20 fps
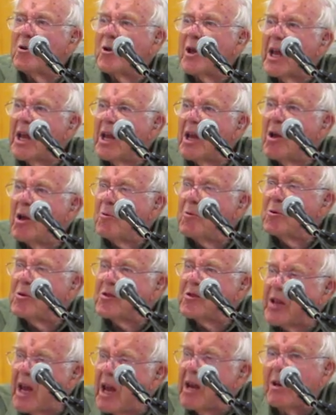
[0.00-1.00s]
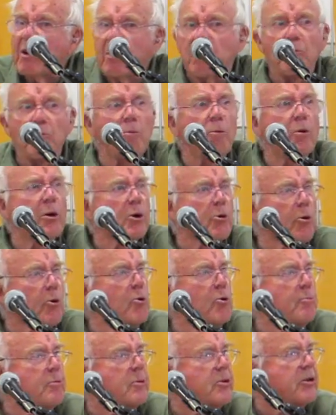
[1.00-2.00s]
The state
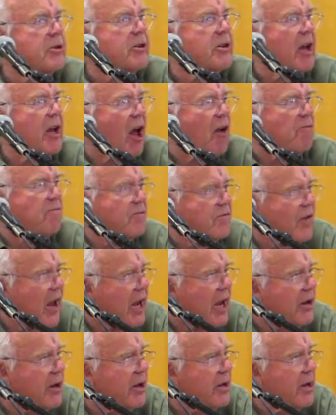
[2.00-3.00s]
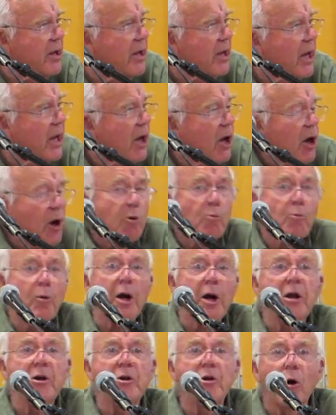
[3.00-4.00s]
groups have faded.
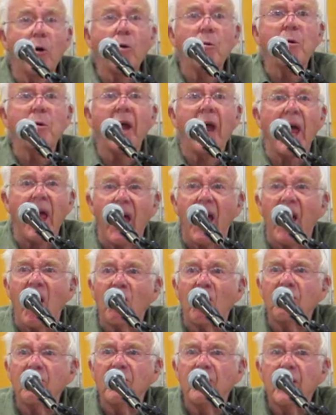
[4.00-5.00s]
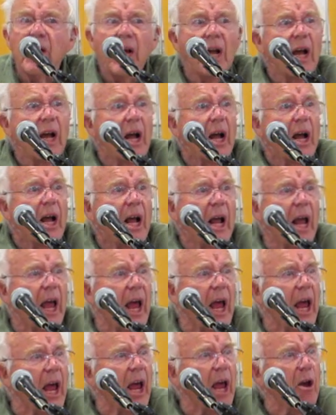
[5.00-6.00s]
We don't have
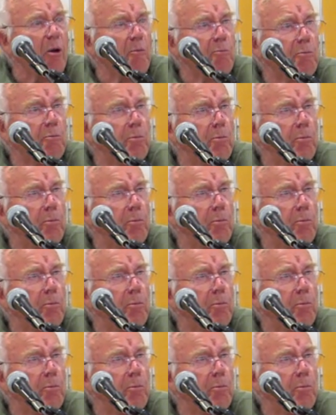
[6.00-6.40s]
a